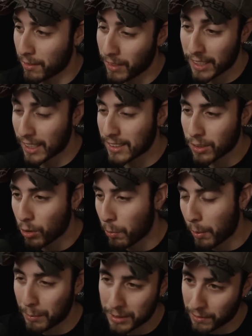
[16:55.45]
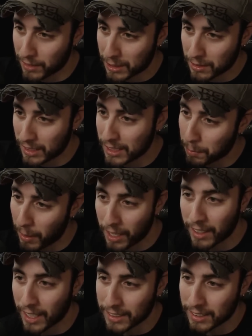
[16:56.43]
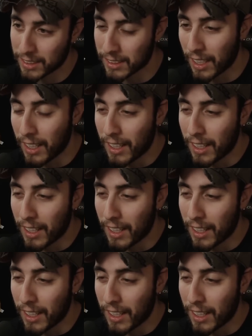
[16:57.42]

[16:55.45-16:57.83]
Like, that's the whole purpose of these podcasts, is